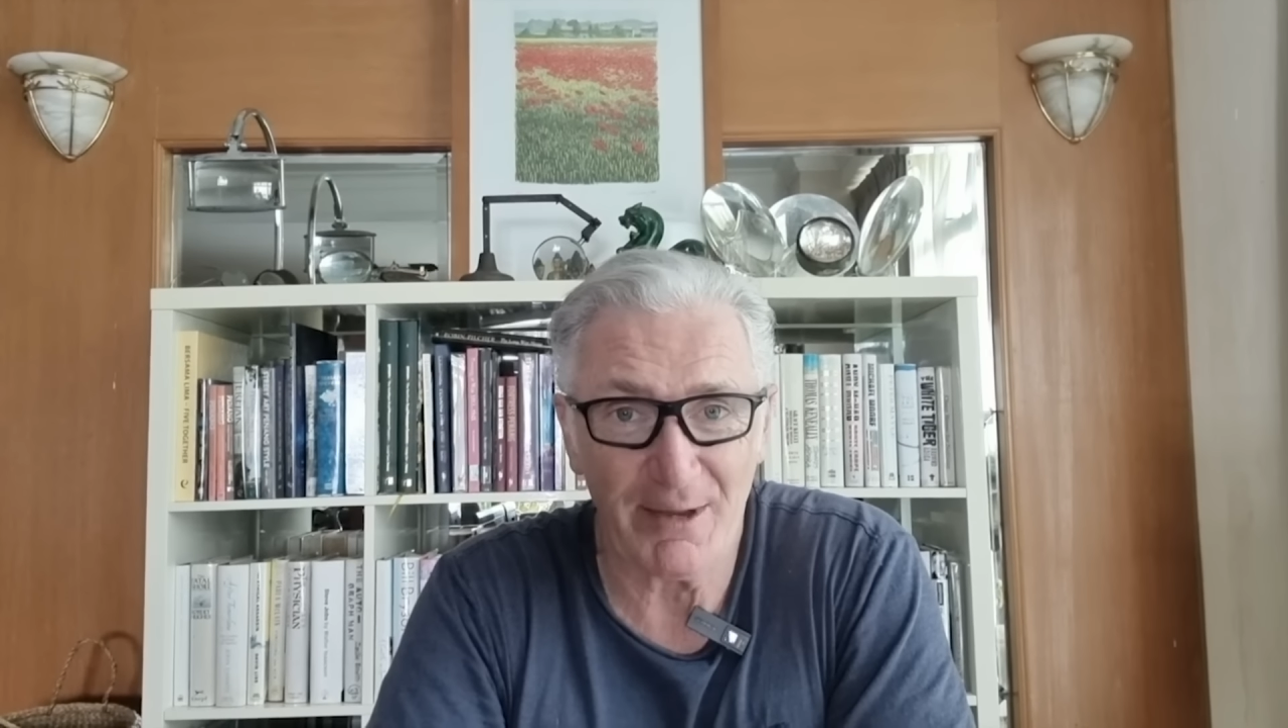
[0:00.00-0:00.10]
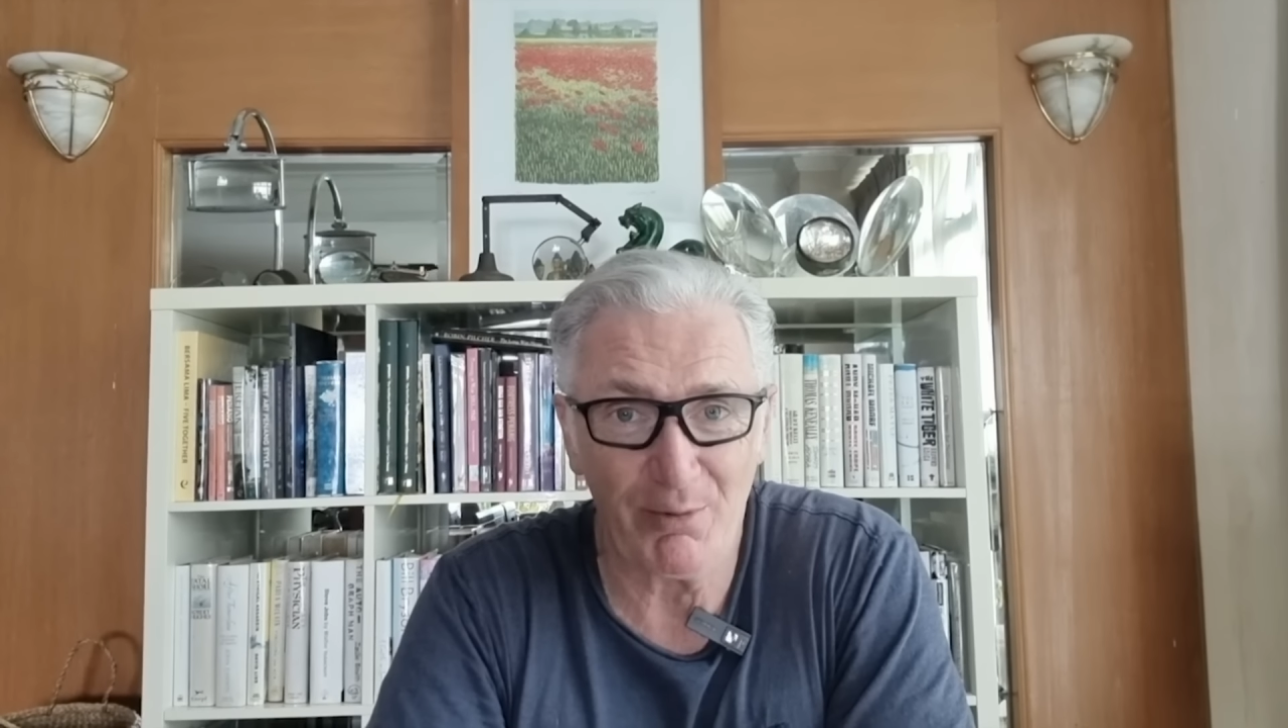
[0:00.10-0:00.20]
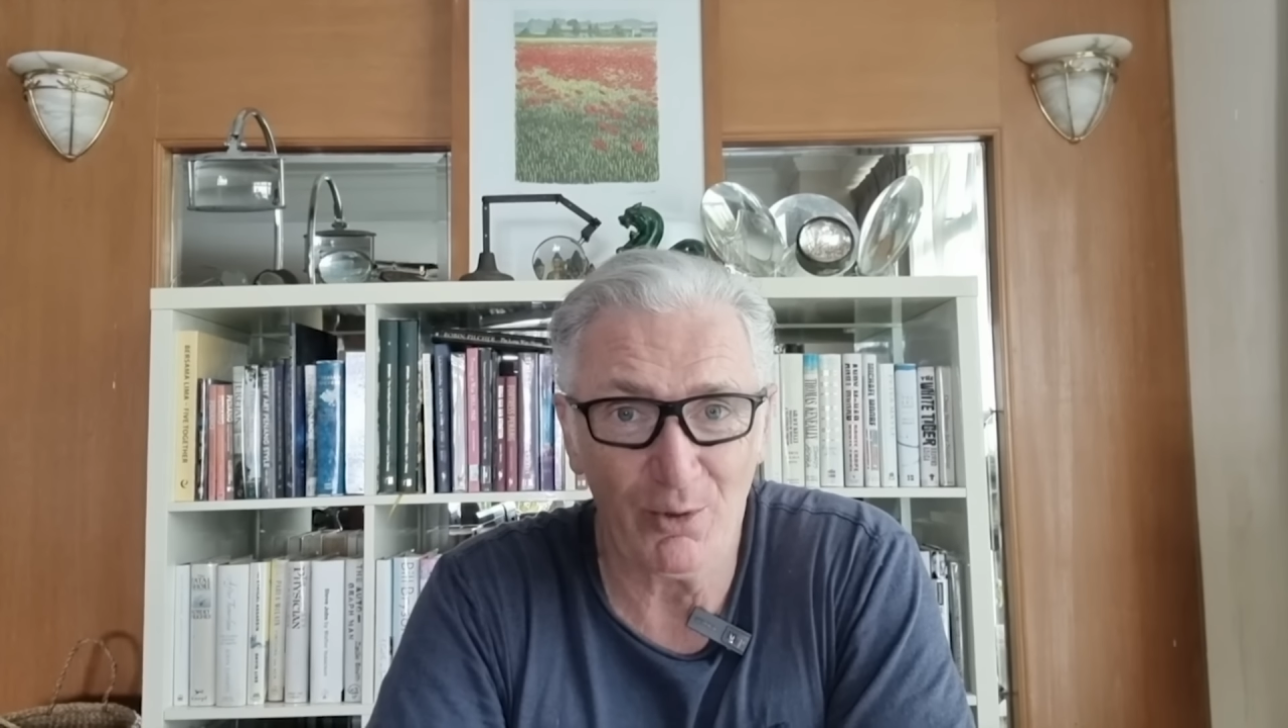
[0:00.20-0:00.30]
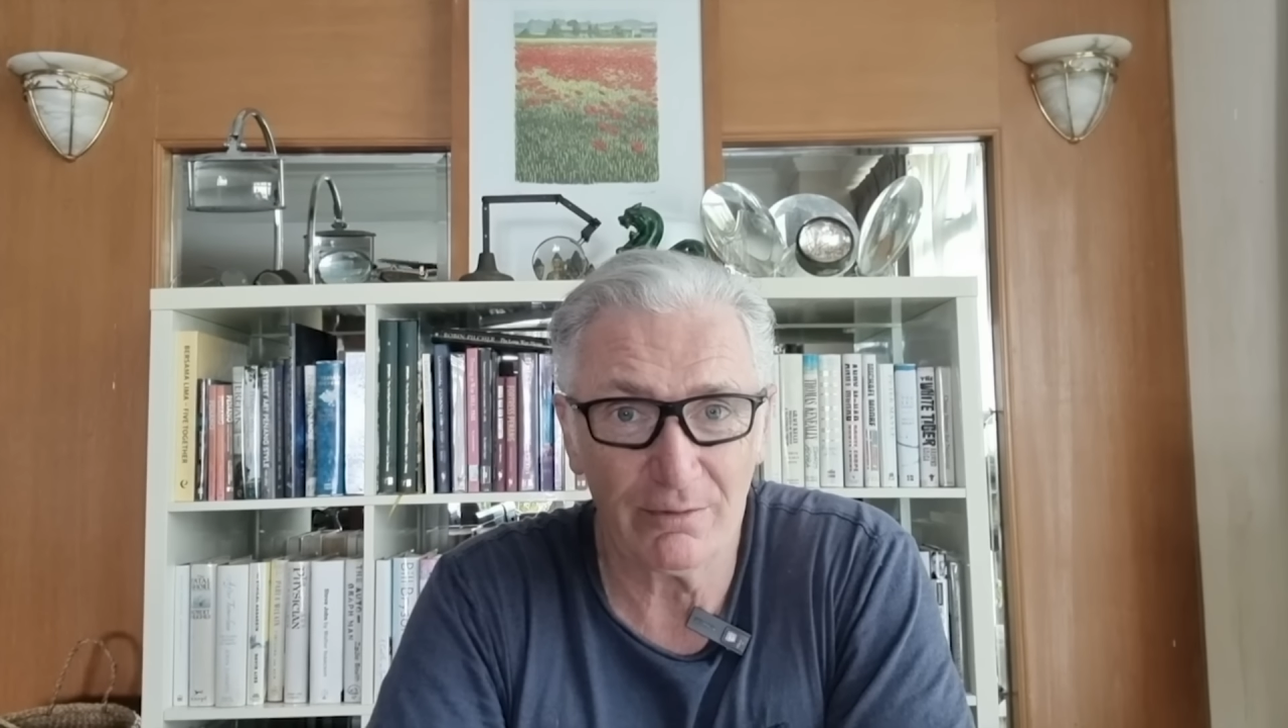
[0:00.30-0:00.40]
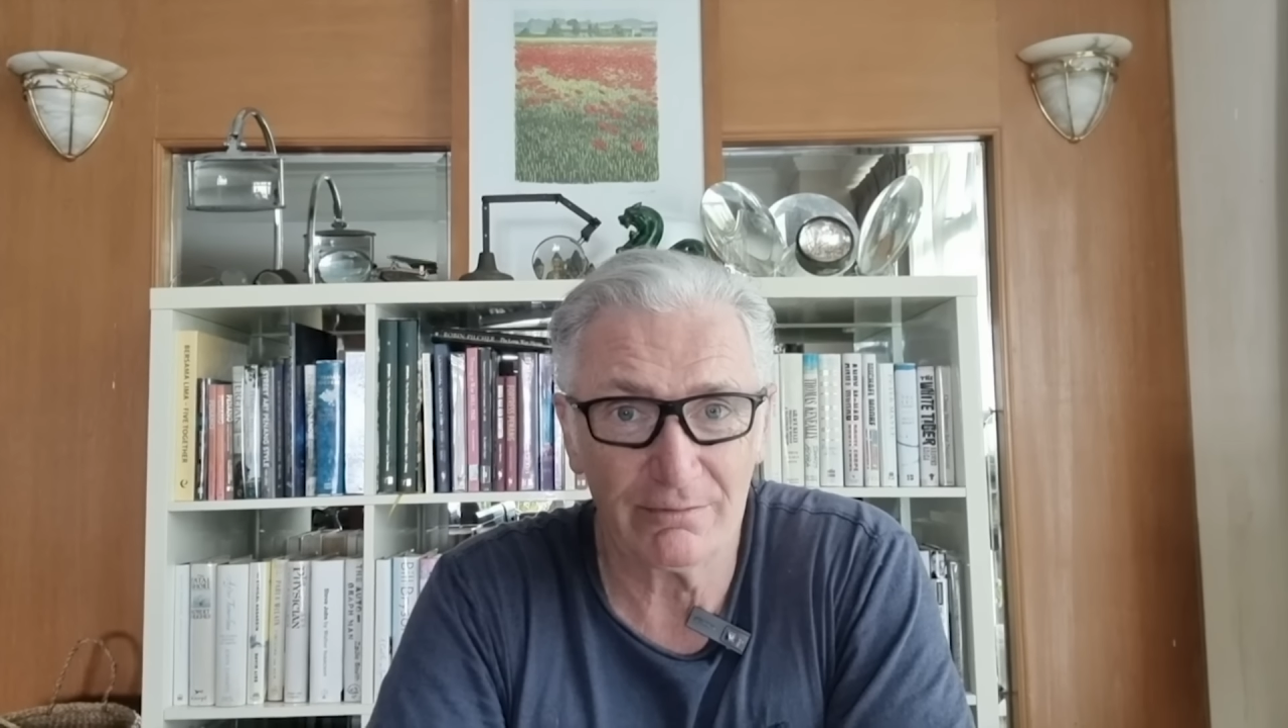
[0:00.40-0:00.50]

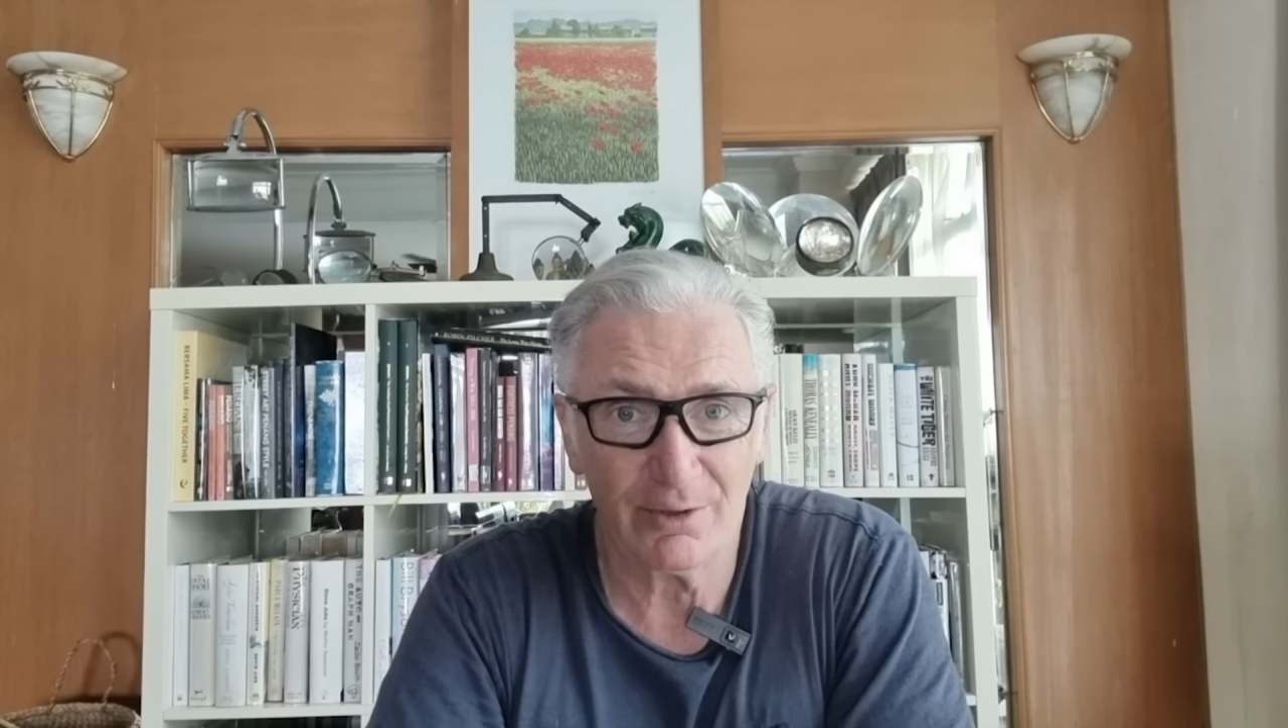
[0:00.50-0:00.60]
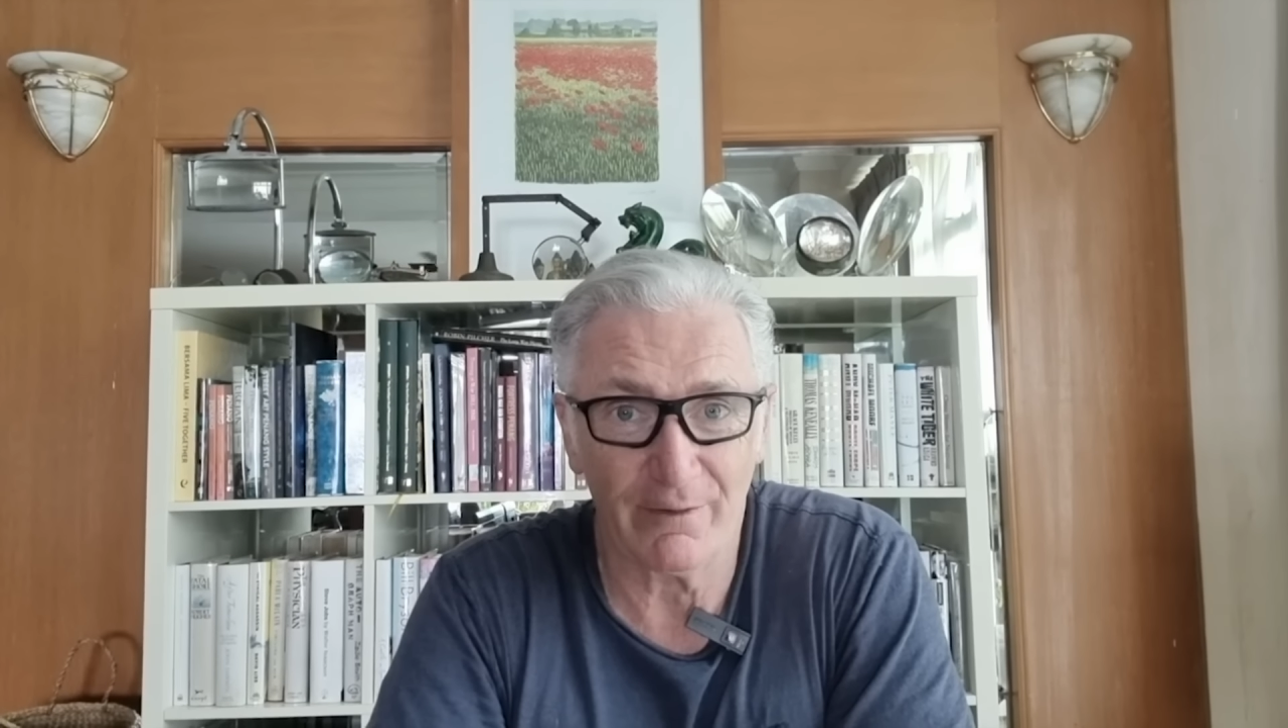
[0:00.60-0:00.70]
airport.